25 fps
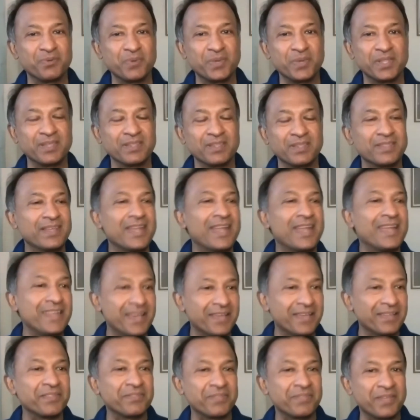with it than any
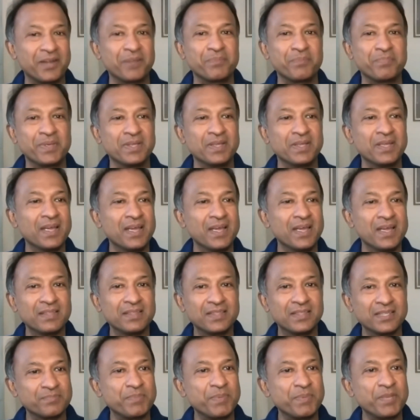other therapy
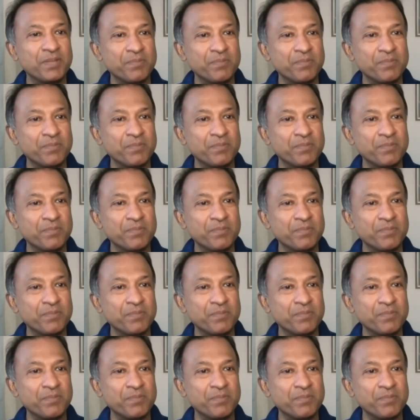that's been